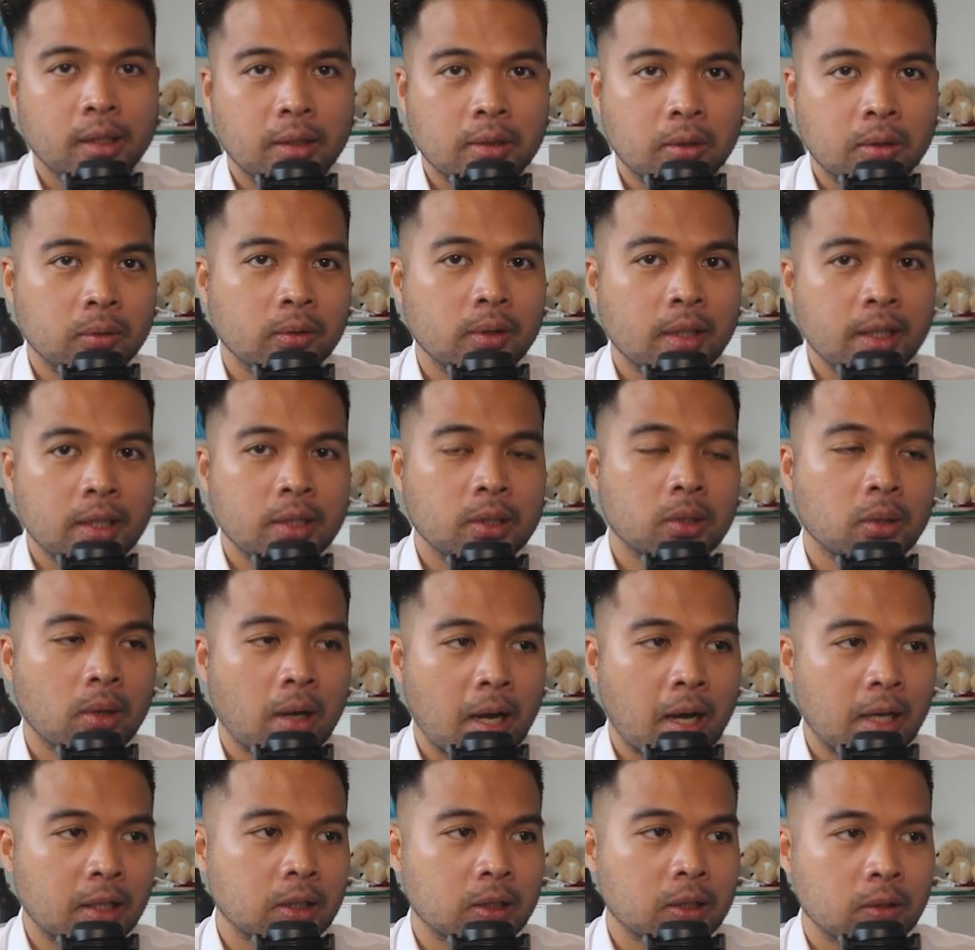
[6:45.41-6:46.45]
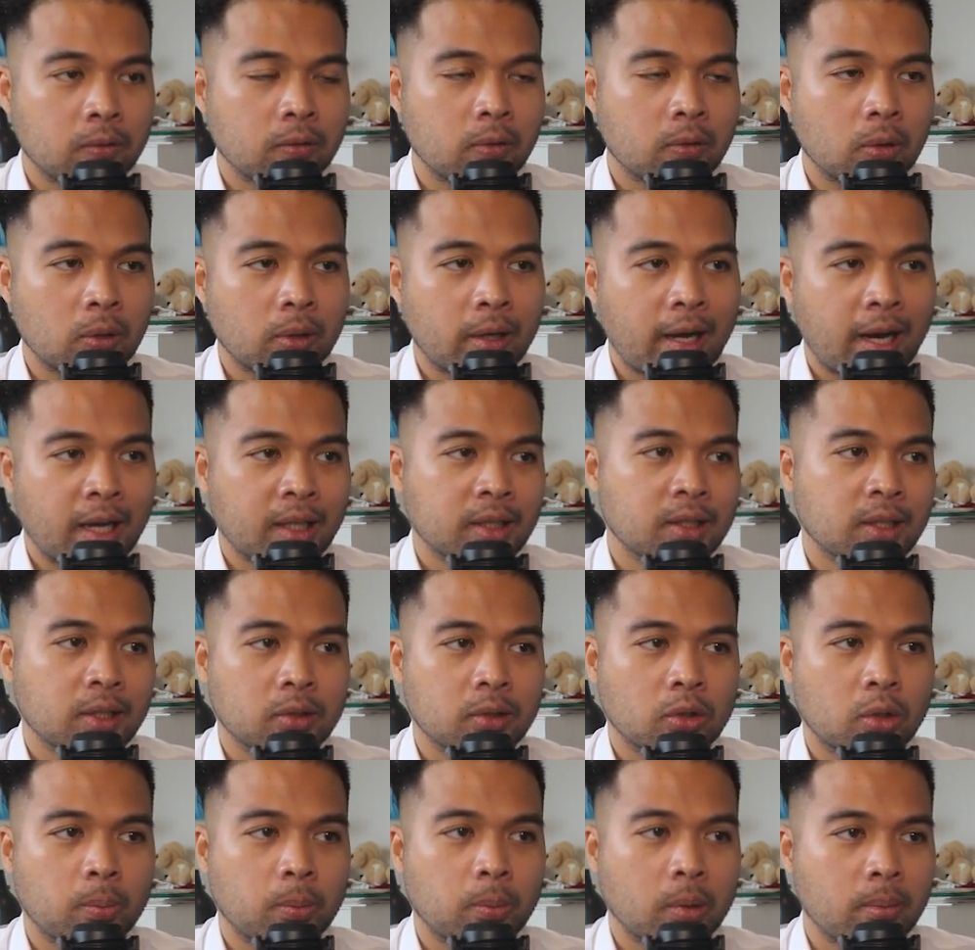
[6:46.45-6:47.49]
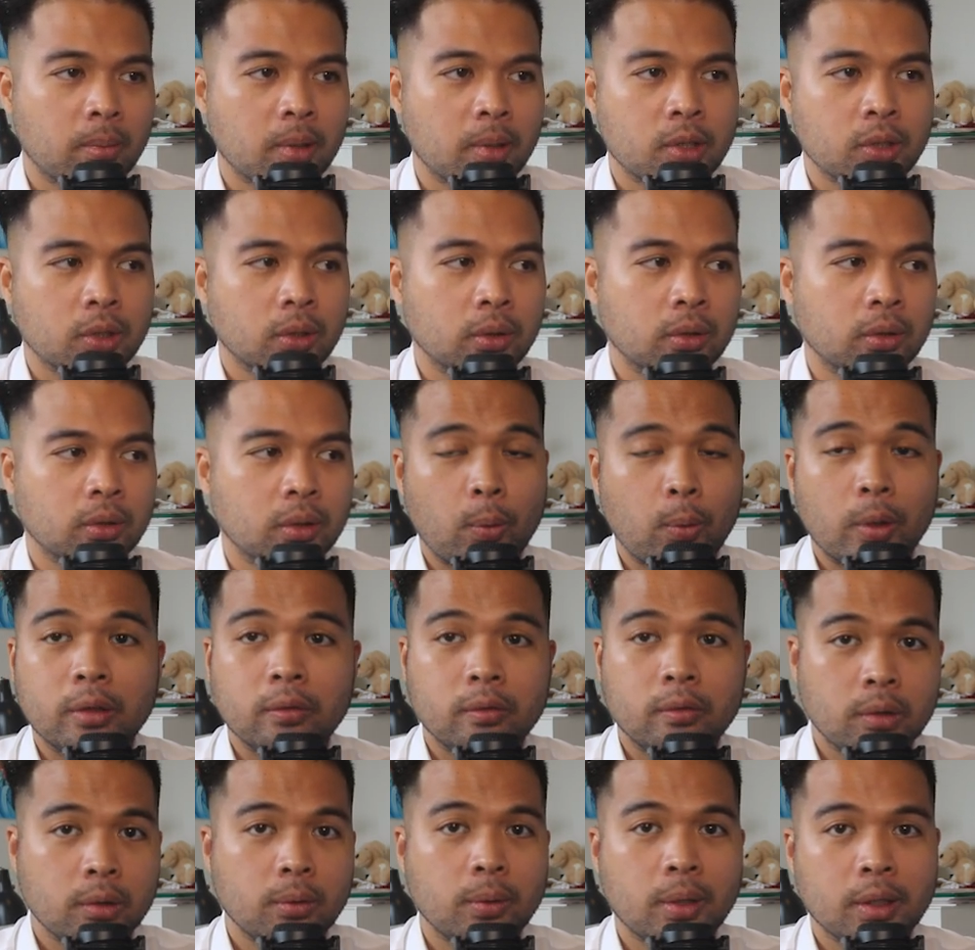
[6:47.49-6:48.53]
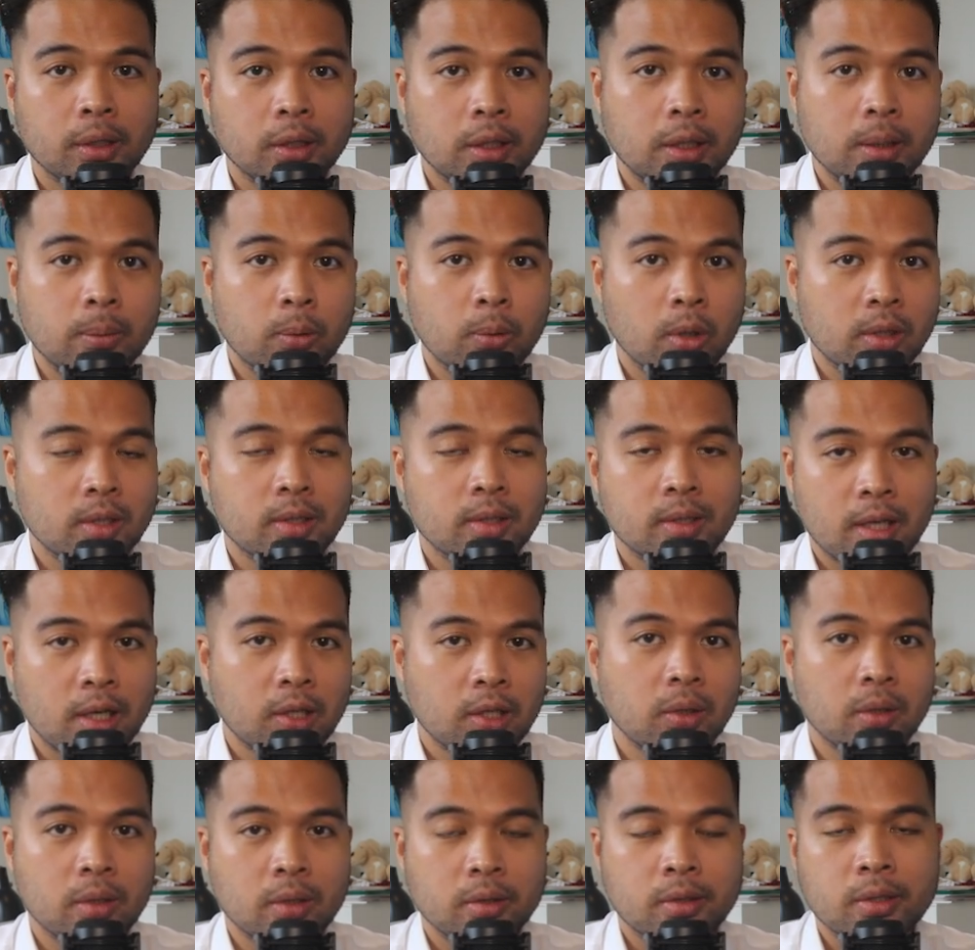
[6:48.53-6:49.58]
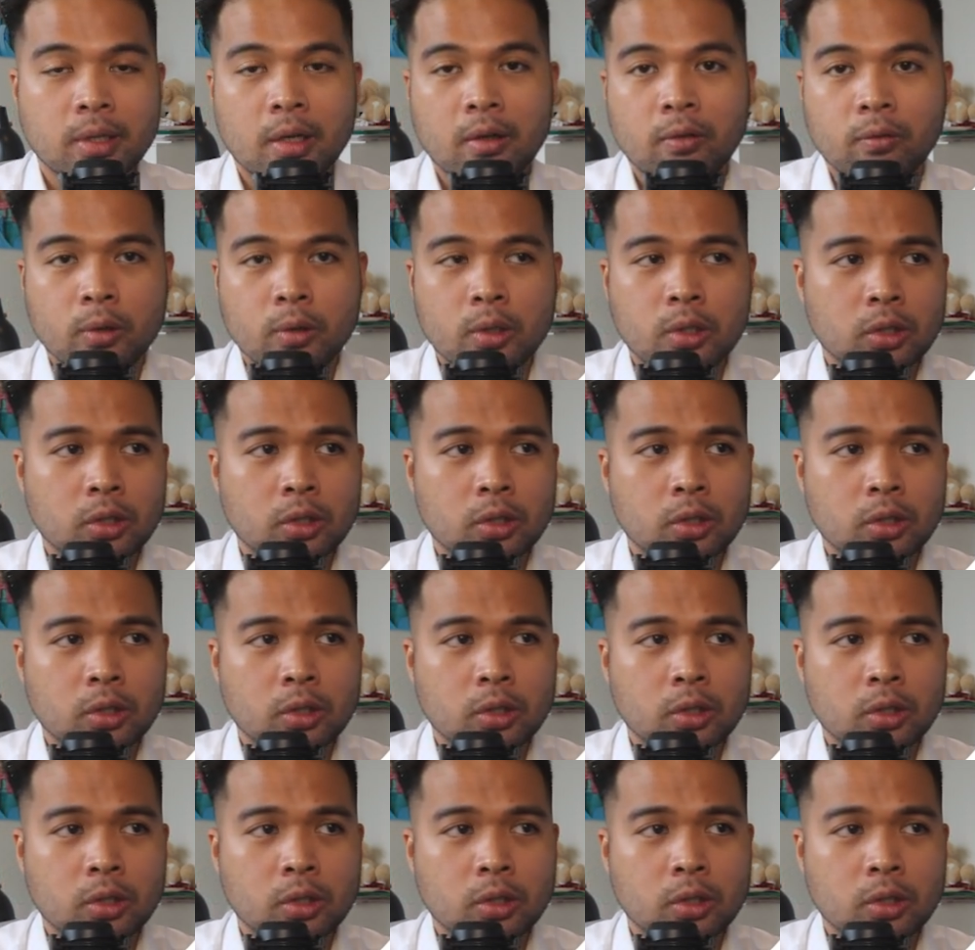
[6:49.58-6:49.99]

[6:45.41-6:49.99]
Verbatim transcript: they don't need to ask for access or permission when viewing the presentation itself,